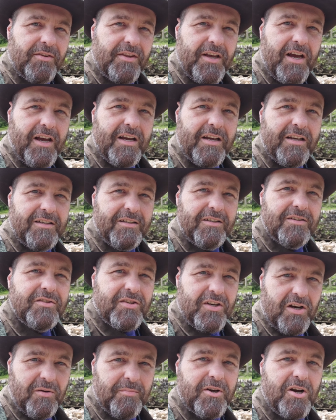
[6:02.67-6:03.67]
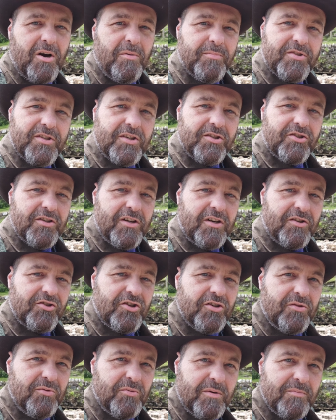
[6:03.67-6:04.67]
there, set up a composition. I'll
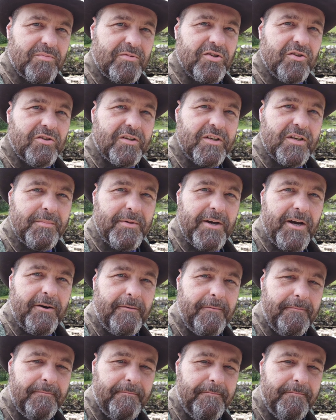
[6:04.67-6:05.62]
show you what I'm talking about.